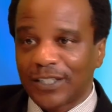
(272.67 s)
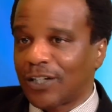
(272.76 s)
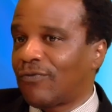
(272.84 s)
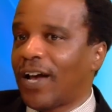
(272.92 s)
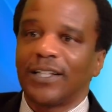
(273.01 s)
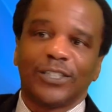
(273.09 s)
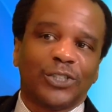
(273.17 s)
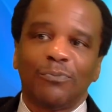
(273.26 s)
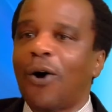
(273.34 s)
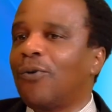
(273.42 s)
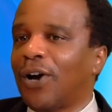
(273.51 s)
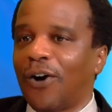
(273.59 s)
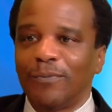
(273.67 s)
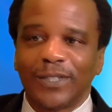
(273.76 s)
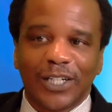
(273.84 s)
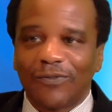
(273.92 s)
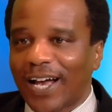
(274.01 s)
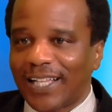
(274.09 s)
I'm just a regular schmogo. I'm
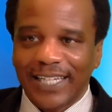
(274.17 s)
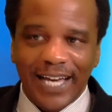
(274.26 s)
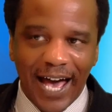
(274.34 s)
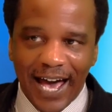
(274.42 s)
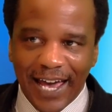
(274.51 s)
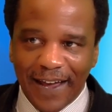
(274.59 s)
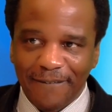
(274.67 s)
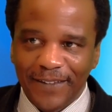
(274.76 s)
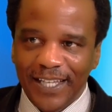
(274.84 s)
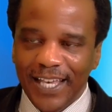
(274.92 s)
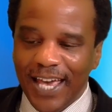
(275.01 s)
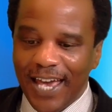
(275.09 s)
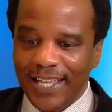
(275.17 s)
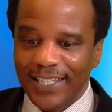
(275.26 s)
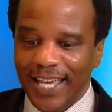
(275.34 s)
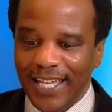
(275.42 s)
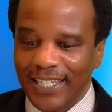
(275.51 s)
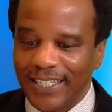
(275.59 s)
just a regular guy.
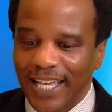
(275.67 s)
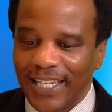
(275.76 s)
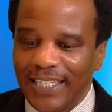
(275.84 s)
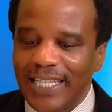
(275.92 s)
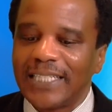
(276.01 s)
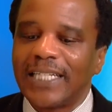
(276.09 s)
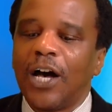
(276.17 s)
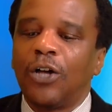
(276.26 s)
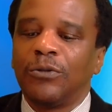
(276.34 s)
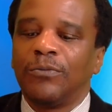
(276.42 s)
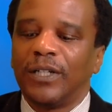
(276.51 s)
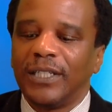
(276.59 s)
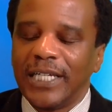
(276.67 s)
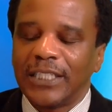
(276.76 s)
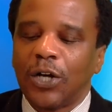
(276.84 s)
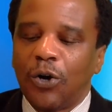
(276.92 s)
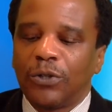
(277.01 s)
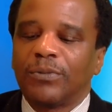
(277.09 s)
And at least hold
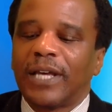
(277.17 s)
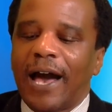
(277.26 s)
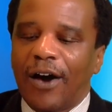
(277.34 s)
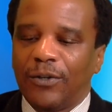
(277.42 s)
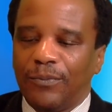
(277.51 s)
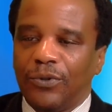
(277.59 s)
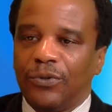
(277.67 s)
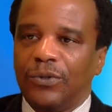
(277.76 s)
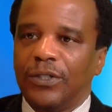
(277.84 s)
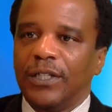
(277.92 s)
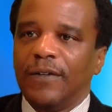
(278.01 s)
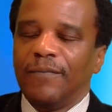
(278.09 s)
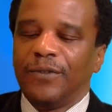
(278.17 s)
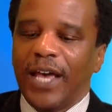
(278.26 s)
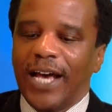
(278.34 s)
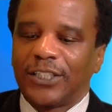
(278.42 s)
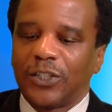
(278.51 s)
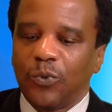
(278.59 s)
them accountable
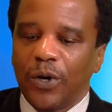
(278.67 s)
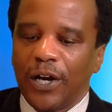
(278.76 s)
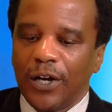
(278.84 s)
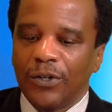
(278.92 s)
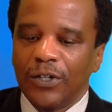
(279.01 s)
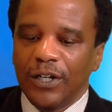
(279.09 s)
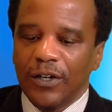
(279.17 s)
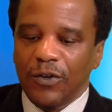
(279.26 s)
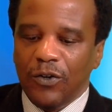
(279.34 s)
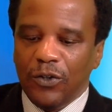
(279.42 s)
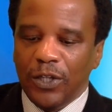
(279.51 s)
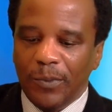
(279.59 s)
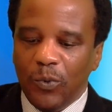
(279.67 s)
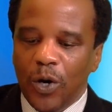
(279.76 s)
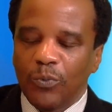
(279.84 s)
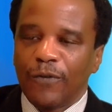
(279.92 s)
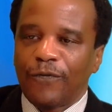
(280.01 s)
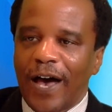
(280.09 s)
as to where, number
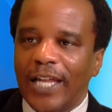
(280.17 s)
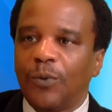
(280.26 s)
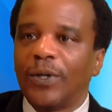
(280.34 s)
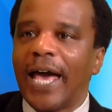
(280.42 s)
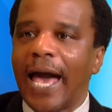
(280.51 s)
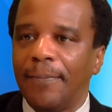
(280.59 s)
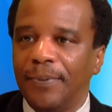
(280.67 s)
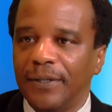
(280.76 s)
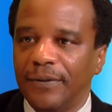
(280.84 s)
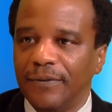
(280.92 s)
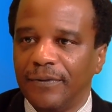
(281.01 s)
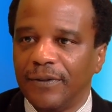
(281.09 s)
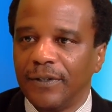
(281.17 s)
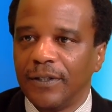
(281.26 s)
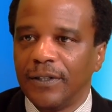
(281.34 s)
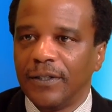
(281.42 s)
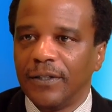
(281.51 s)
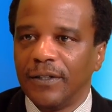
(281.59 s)
one, we found out what happened,
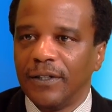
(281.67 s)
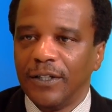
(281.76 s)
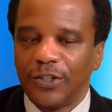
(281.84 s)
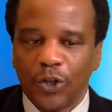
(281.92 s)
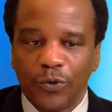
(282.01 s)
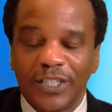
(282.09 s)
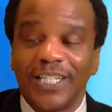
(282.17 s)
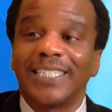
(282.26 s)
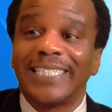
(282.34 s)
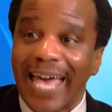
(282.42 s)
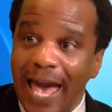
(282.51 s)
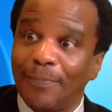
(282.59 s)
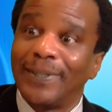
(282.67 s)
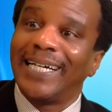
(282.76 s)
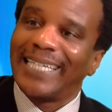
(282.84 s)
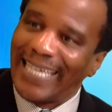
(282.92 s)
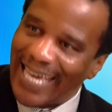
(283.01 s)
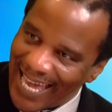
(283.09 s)
so this doesn't happen
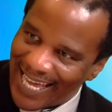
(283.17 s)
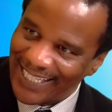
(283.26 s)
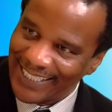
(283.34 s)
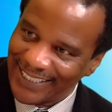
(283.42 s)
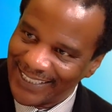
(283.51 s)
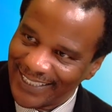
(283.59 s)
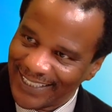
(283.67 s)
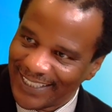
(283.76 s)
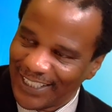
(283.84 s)
again.